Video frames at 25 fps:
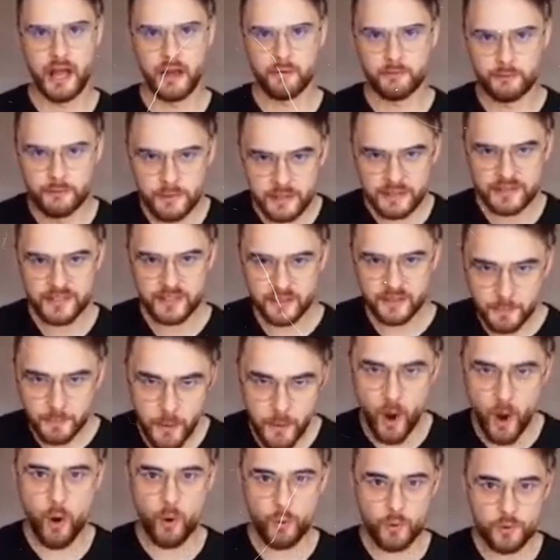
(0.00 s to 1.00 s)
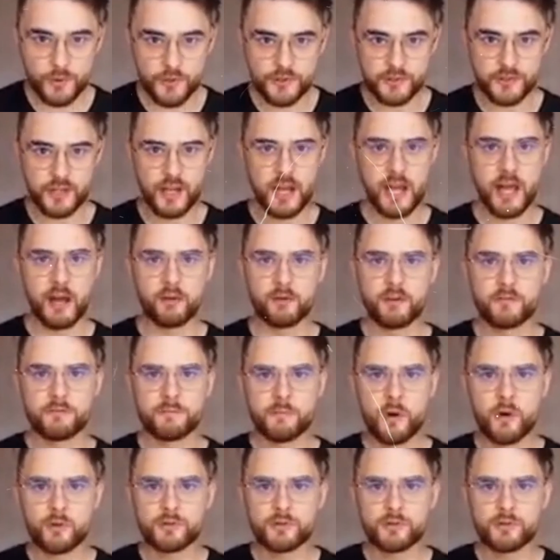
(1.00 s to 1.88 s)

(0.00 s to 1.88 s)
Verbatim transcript: a written post with